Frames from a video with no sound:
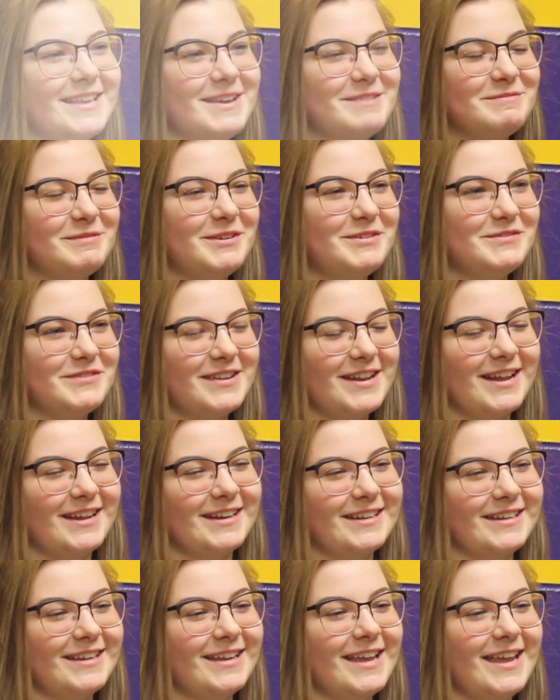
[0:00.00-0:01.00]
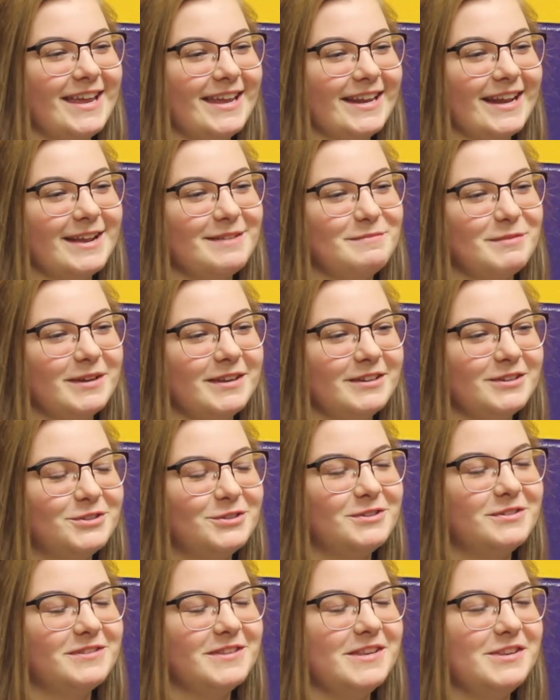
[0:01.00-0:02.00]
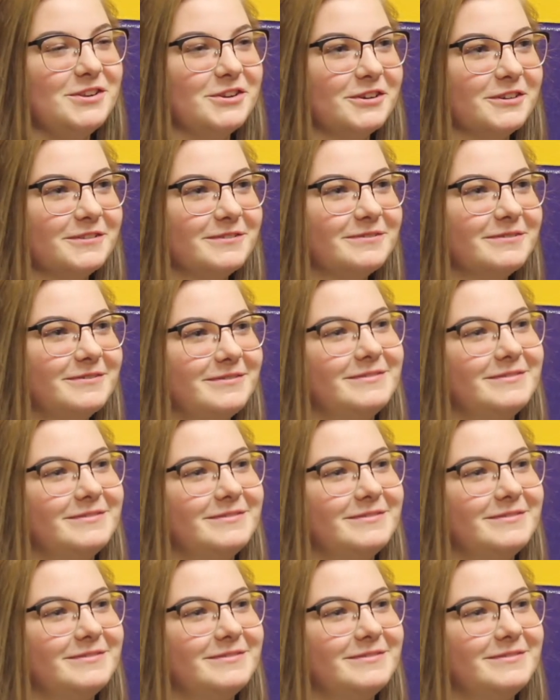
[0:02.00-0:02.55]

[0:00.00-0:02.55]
Emily Vanatta, and I'm a senior.